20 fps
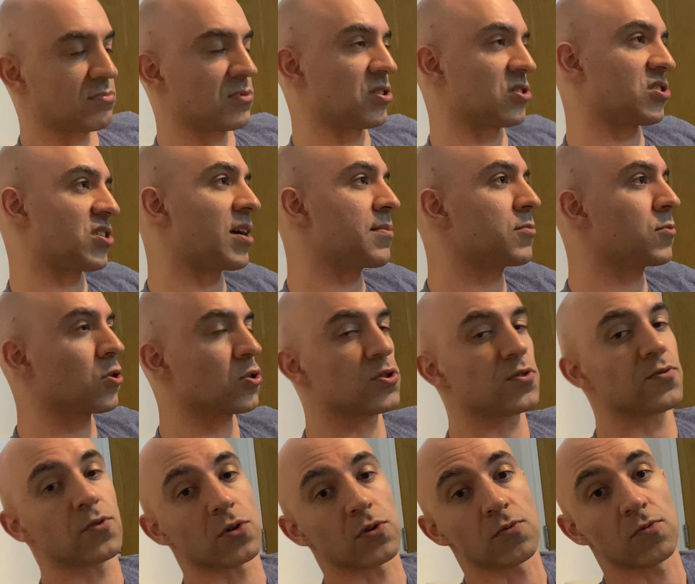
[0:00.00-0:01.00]
The same
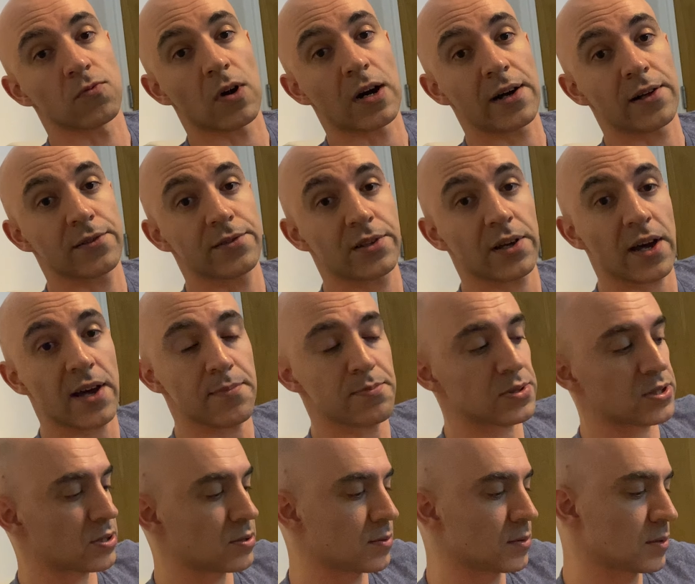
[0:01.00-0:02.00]
goes for wild
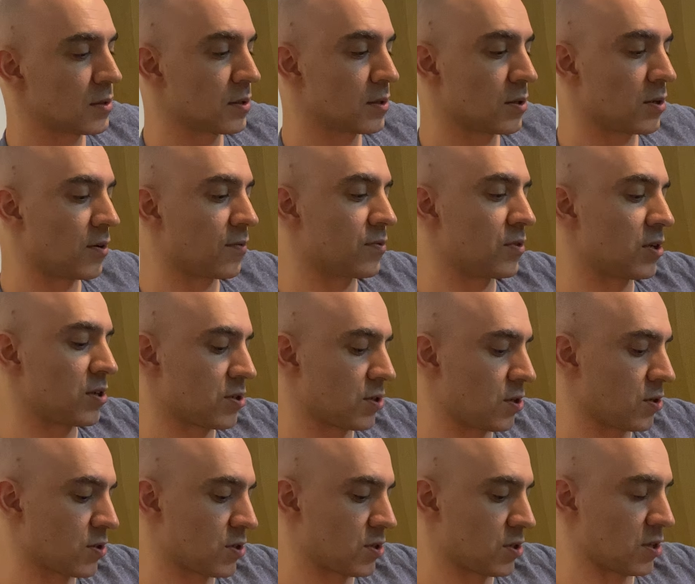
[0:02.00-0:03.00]
types of
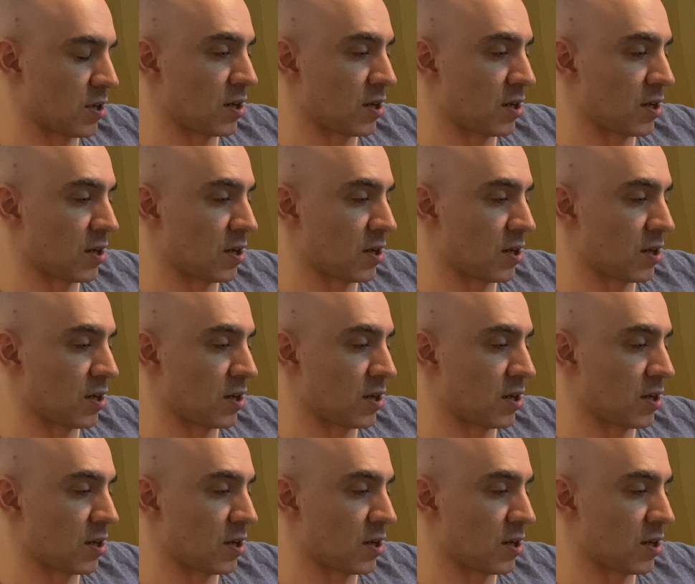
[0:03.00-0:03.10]
discus.